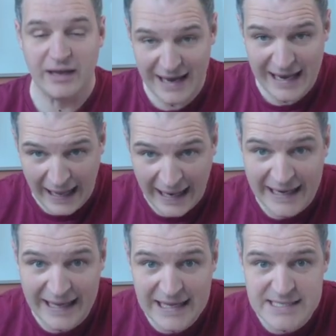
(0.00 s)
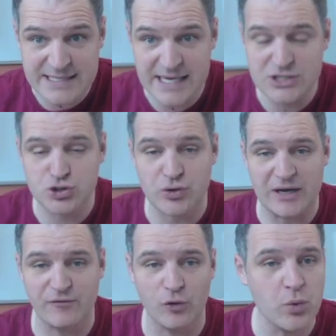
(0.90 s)
It is. It's
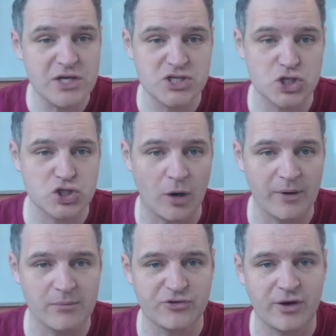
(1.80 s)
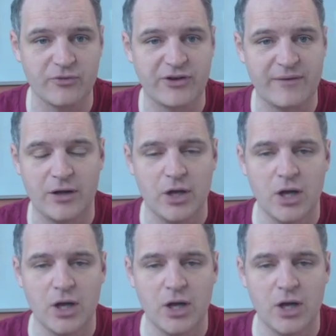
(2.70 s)
straightforward. It's the top numbers times together.